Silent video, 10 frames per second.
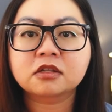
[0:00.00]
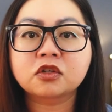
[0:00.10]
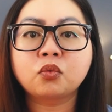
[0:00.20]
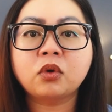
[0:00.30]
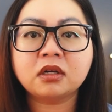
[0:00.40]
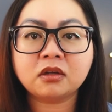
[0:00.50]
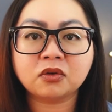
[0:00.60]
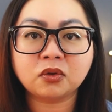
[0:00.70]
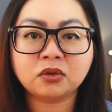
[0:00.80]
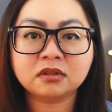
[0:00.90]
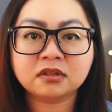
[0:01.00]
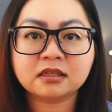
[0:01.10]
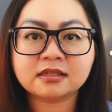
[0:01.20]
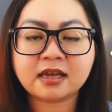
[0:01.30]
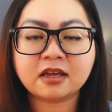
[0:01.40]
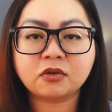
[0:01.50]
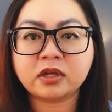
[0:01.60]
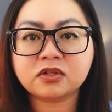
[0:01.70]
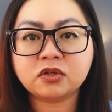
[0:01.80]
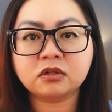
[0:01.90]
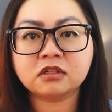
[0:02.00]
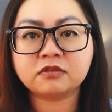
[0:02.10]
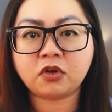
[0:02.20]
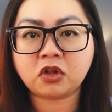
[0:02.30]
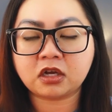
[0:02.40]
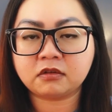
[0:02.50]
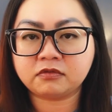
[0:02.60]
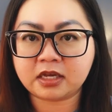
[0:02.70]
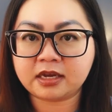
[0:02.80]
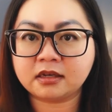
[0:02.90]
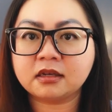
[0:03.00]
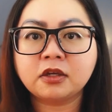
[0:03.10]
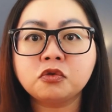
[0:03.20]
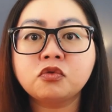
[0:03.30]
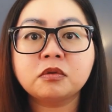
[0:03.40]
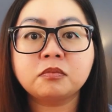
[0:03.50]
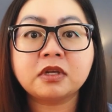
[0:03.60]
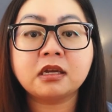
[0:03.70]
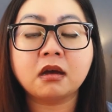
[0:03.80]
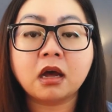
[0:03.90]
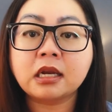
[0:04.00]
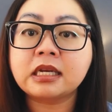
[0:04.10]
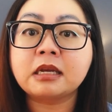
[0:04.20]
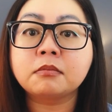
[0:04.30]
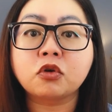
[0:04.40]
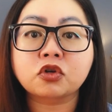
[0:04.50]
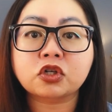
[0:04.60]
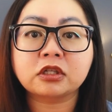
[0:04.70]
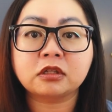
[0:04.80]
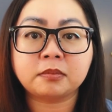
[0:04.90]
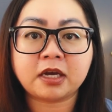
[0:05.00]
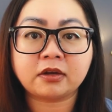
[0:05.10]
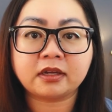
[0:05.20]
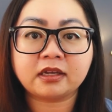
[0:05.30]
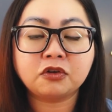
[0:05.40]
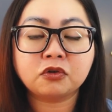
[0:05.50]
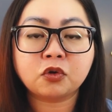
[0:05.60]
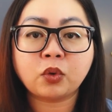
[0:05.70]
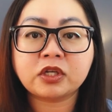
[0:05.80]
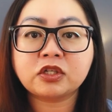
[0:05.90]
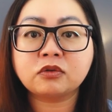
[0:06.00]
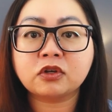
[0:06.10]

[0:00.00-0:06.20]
So one goal is that when students fall out of line, you can be unemotional about it, and you're going to